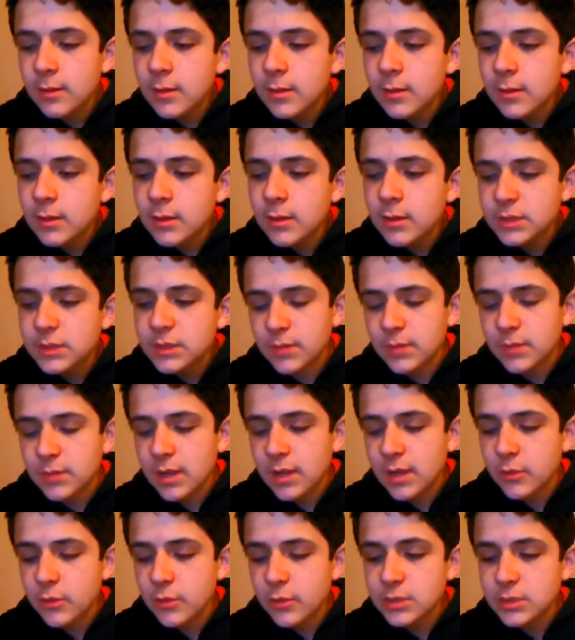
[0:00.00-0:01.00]
some, like,
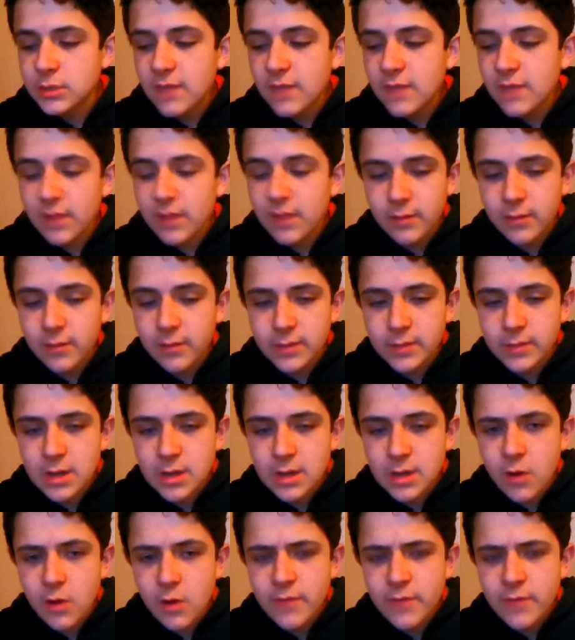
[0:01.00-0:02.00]
other stuff, like if we did
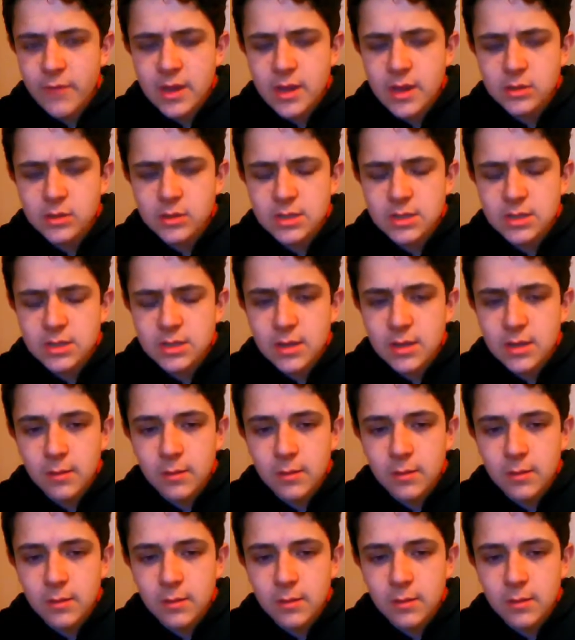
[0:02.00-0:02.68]
haul videos and stuff.